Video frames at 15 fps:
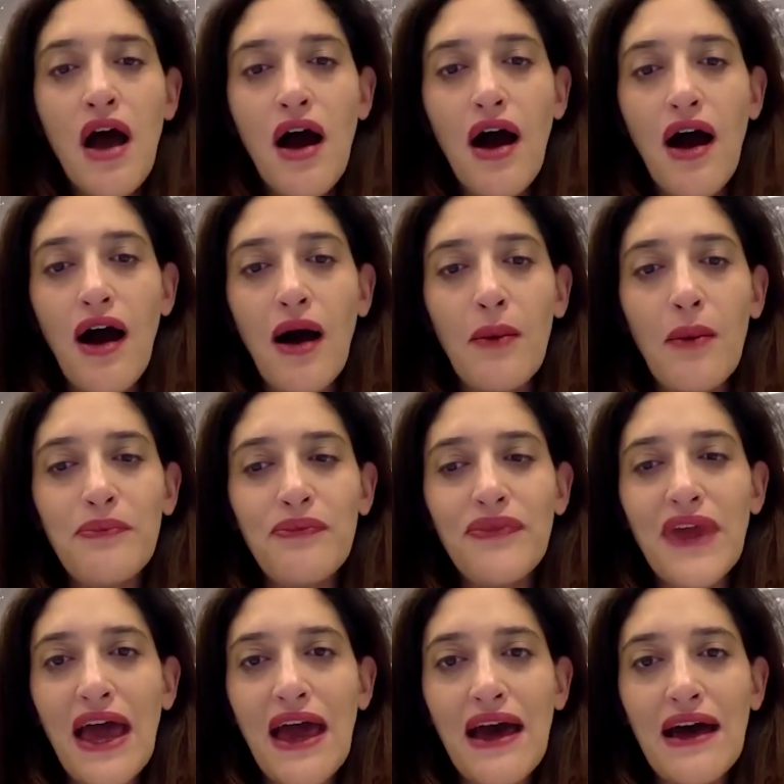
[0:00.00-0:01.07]

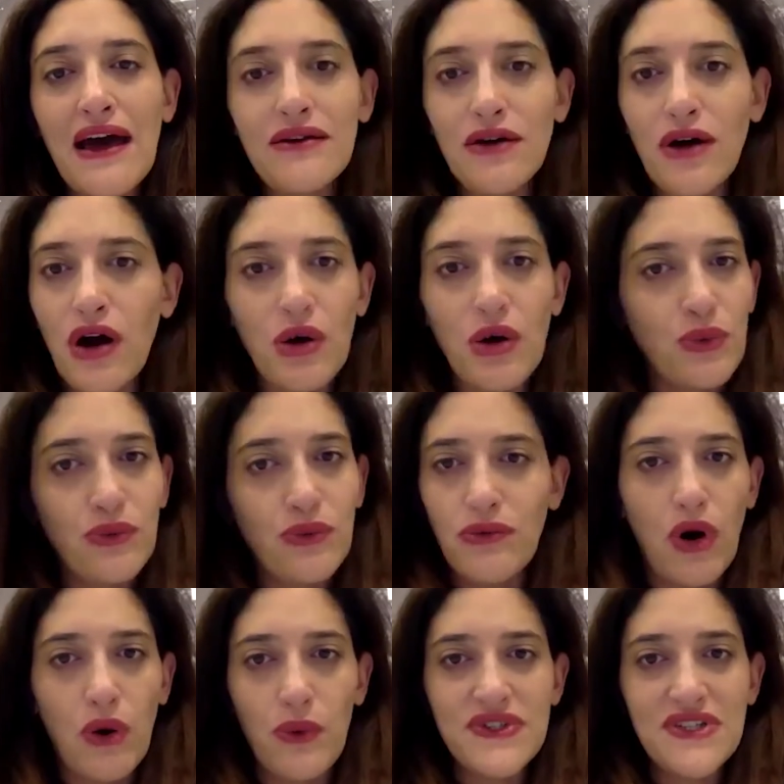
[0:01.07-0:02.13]
And are
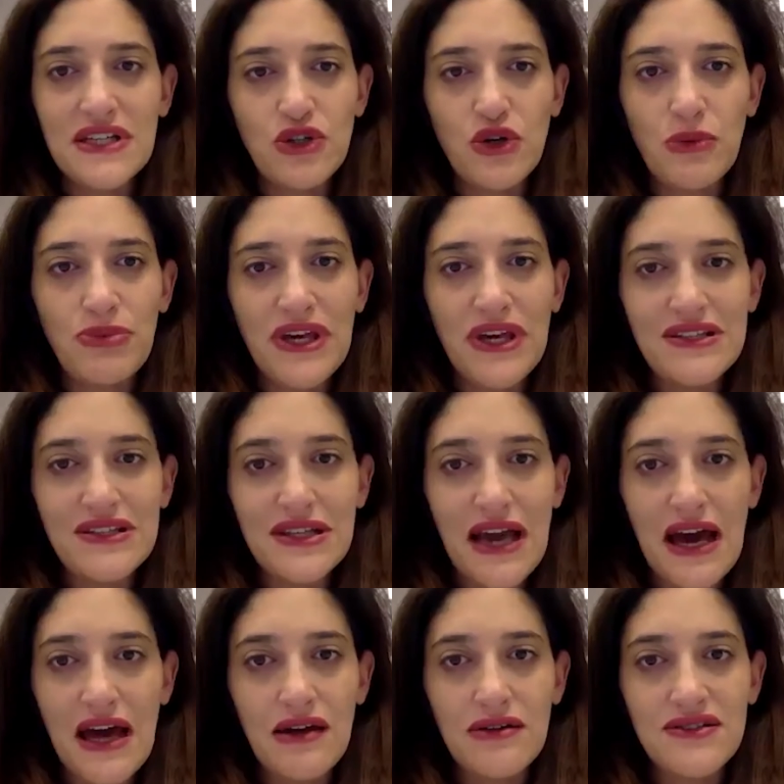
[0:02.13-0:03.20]
we set to repeat this
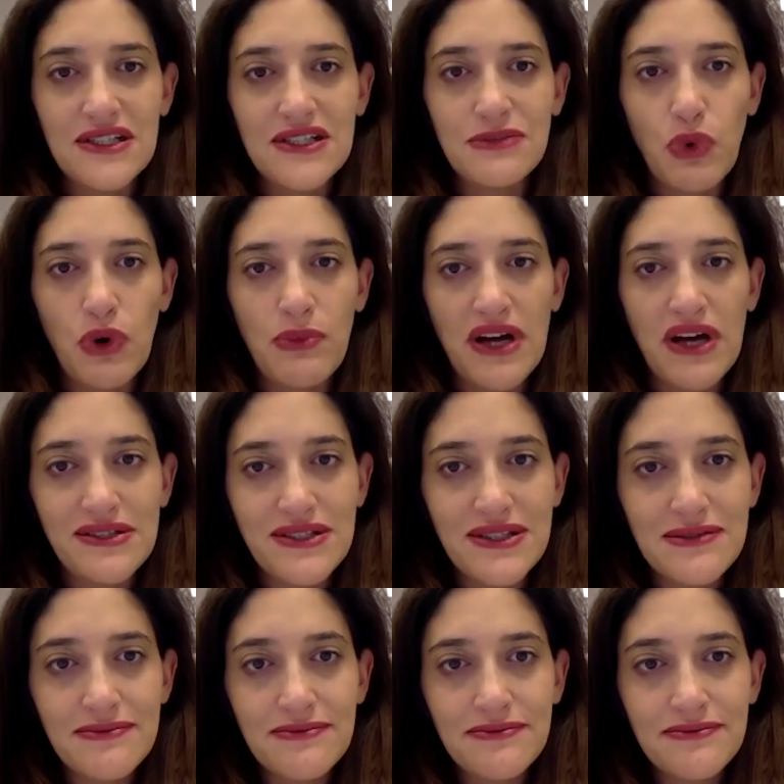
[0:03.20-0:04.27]
again in 6 more months?